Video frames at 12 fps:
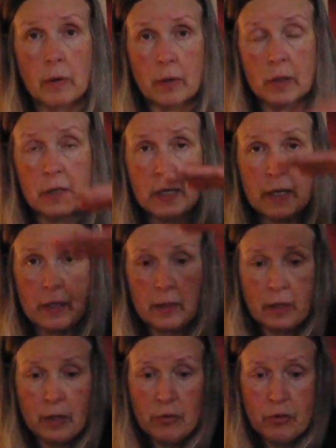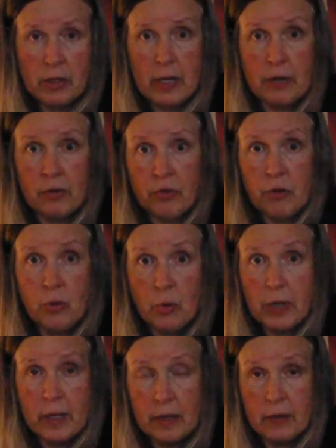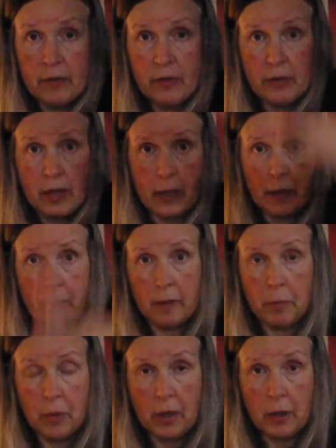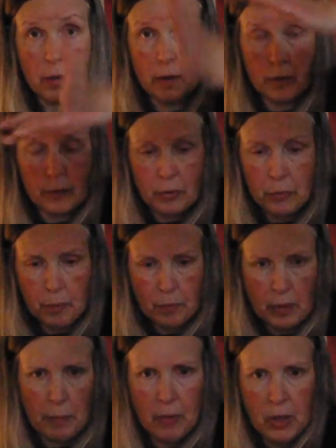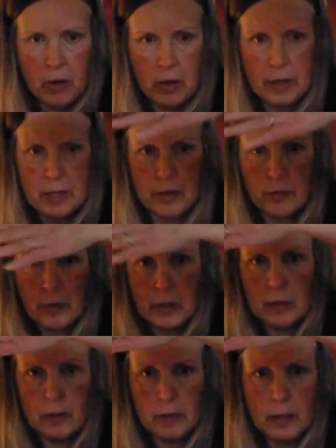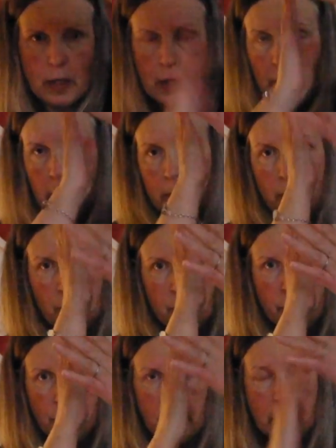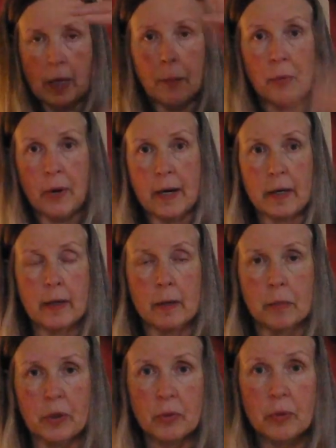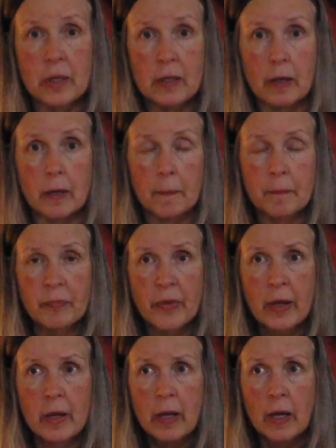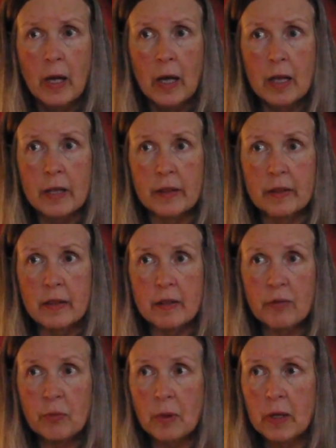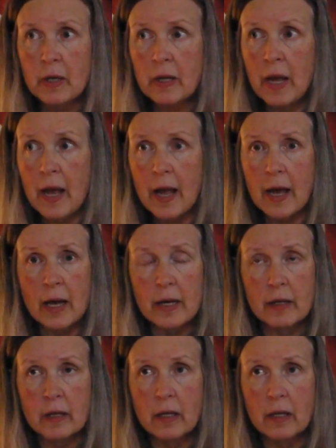niddy-noddy usually has 2 ends and then a bar on either end, and then an upright in between there. This one had